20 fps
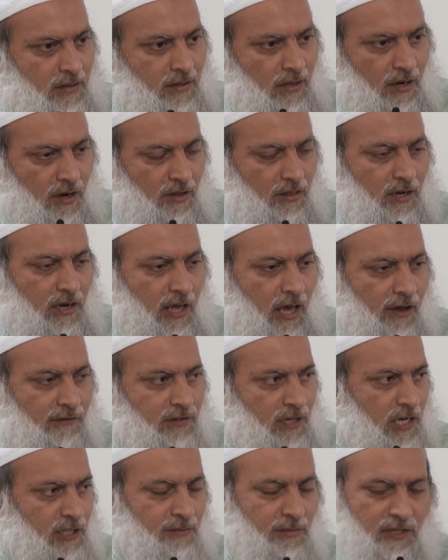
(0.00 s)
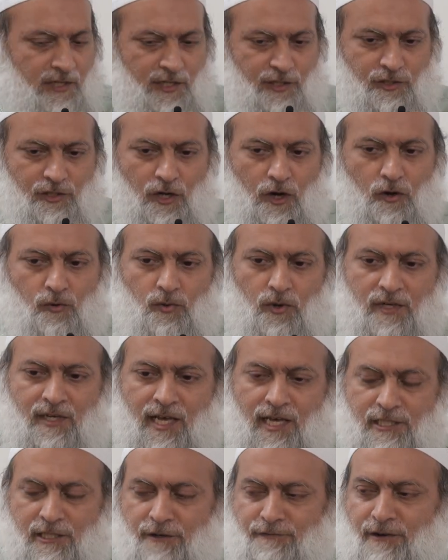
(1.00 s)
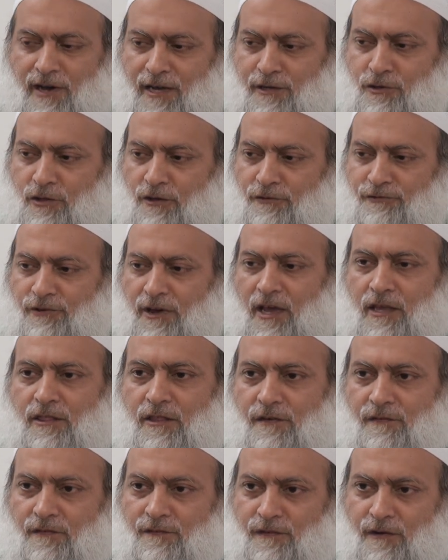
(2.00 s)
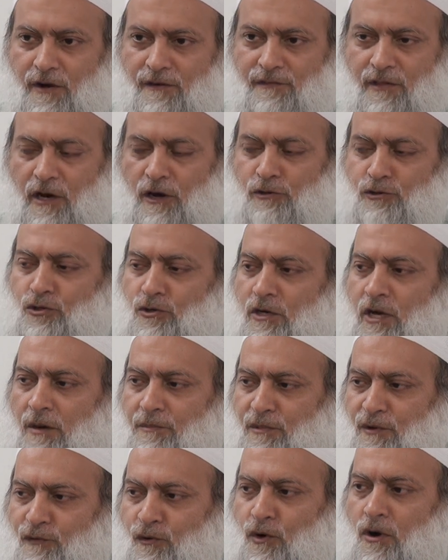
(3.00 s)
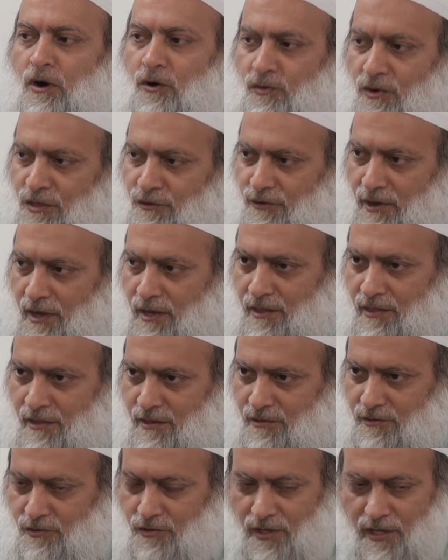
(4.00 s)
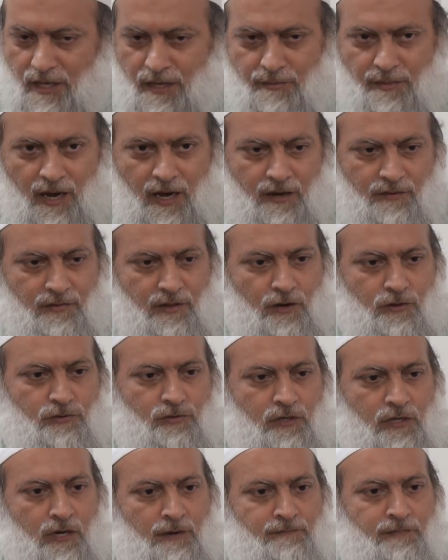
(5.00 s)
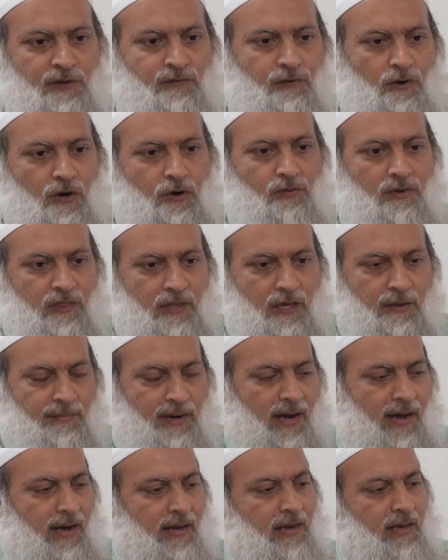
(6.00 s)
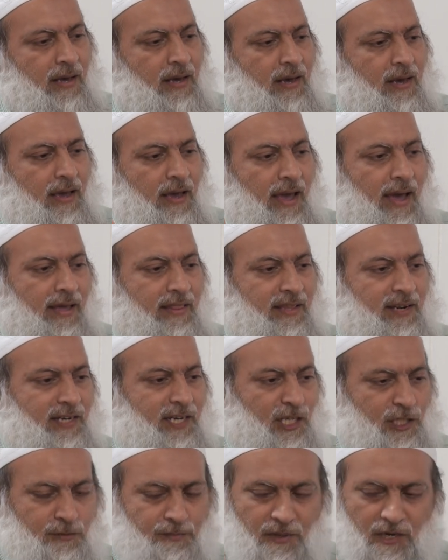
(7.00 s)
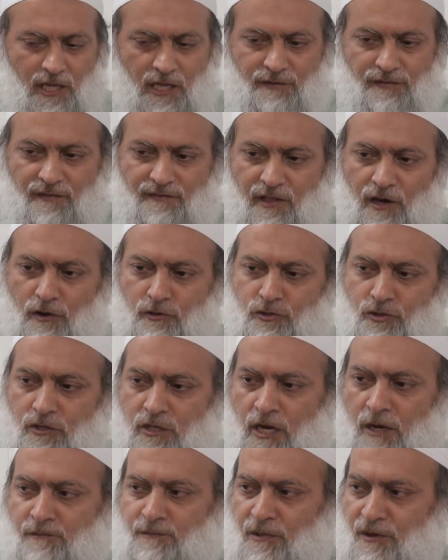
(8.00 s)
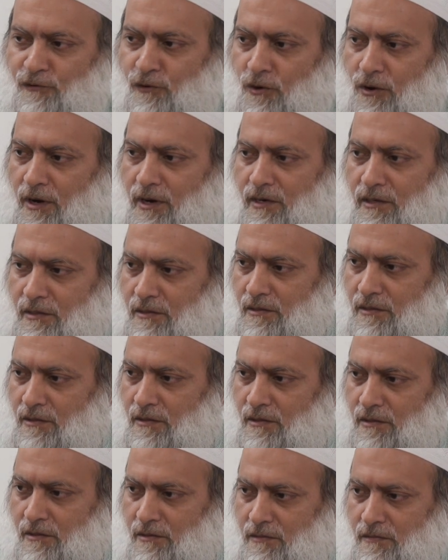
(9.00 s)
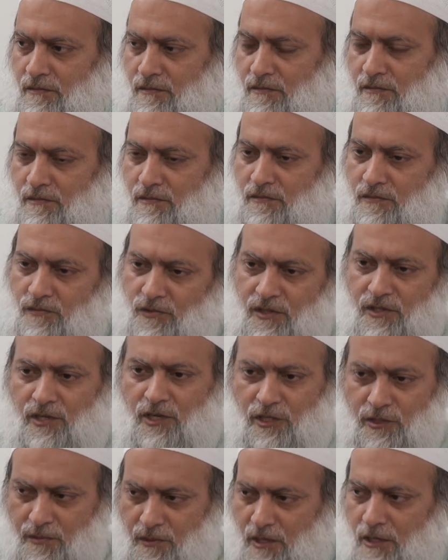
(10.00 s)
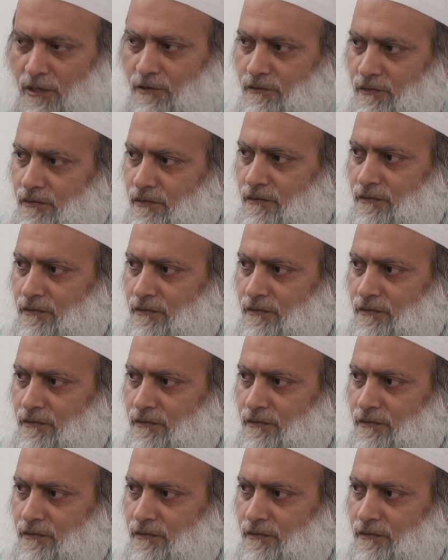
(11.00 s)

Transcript: that on the day of judgment, this stone will testify to the faith of those who come before it with faith, to the iman of those who come before it with iman, and the disbelief of those who come before it with disbelief.